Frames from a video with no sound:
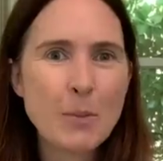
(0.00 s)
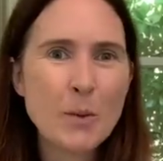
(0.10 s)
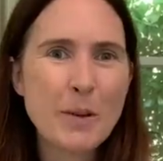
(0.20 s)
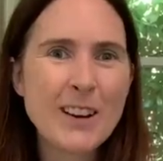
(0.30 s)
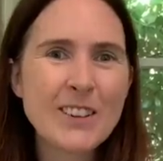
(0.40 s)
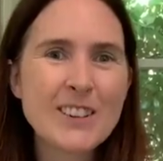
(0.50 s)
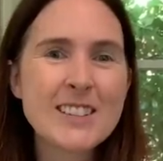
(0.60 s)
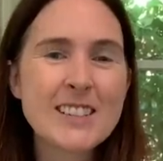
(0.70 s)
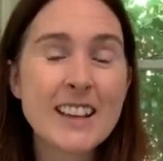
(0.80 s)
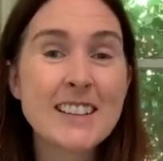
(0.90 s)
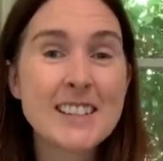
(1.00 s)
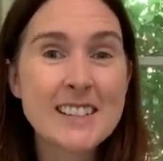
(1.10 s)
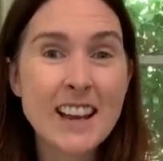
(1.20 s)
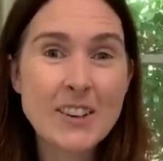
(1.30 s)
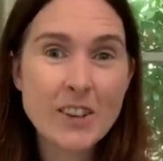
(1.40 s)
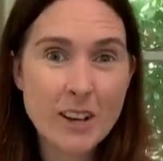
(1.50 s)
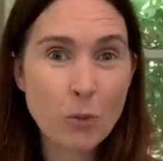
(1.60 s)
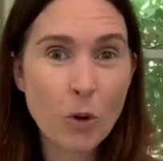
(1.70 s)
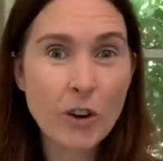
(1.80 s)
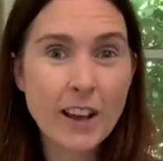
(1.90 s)
Bold Bakers. It's Saturday
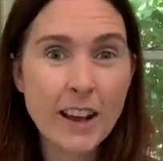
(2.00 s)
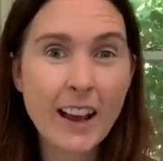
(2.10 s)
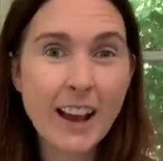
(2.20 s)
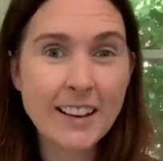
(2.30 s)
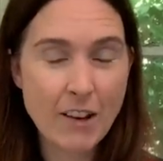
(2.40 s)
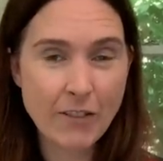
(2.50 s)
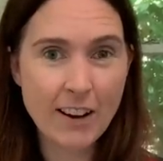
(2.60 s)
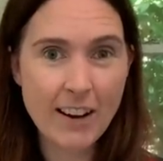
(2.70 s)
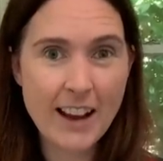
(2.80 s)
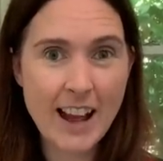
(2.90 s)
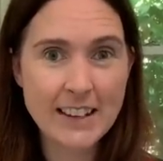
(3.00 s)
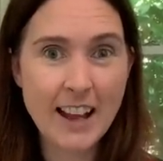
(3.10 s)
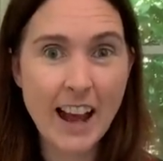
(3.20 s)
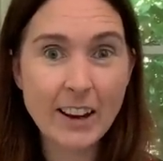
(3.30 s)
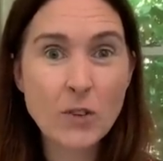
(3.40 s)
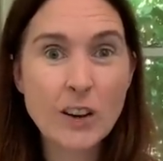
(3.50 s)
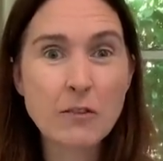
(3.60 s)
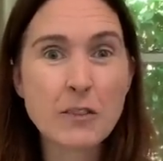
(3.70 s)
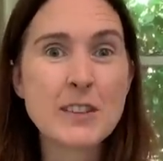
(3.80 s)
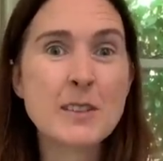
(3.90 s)
morning and Kevin and I had a
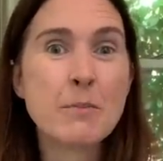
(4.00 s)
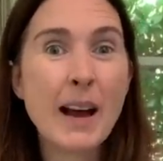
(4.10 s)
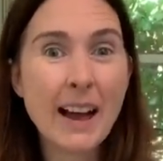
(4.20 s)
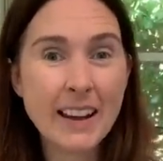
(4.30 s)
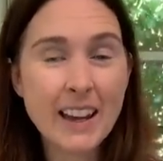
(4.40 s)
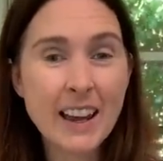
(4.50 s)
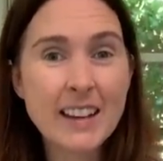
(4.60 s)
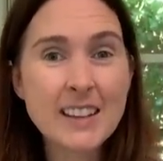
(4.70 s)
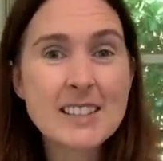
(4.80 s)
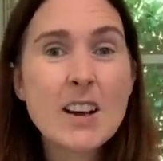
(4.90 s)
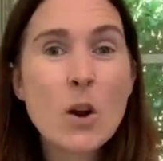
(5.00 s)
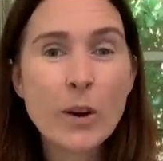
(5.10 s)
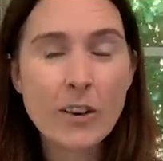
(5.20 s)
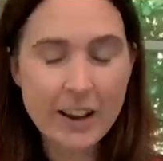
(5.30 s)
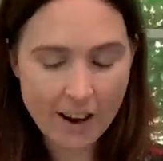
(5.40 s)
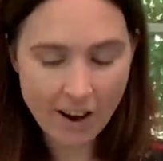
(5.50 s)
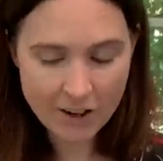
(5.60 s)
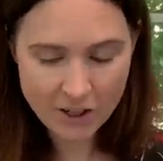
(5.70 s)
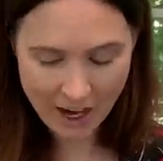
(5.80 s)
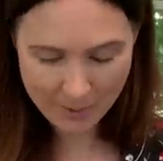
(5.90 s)
hankering for some pancakes. We are in
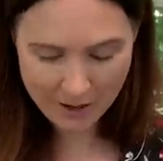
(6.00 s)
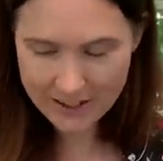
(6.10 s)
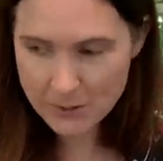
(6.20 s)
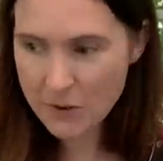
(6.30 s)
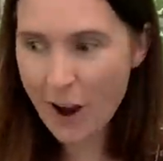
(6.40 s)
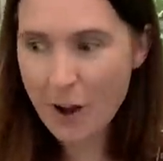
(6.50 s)
our jammies. We've